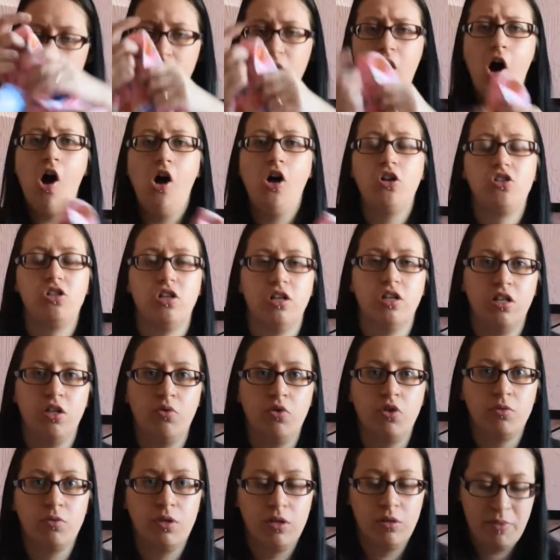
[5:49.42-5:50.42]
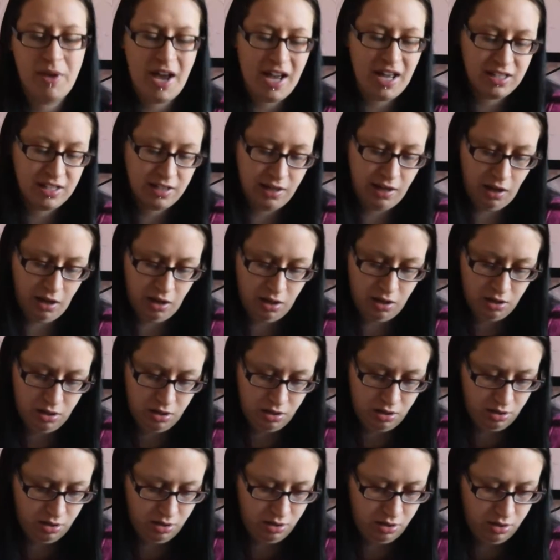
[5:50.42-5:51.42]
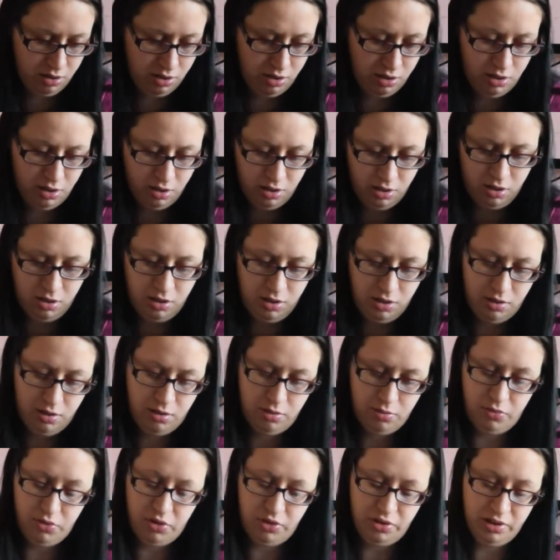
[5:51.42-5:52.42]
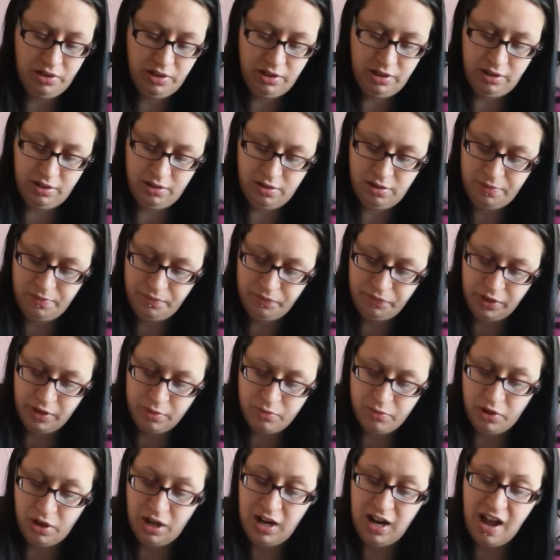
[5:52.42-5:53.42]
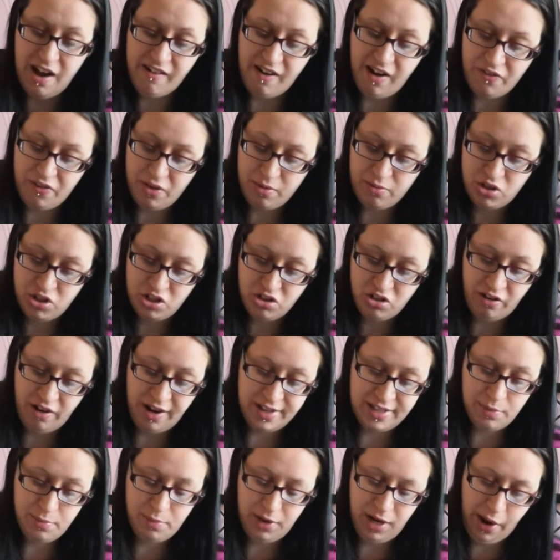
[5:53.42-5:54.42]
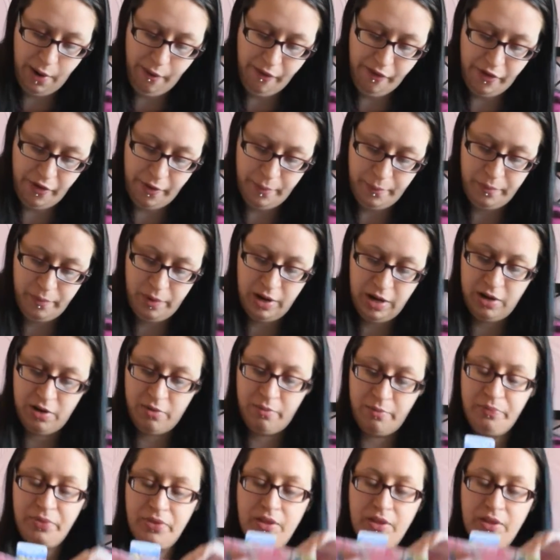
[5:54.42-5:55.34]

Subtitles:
cotton, they would have been better. But no. But I let her have them. She's alright to play with them. You know,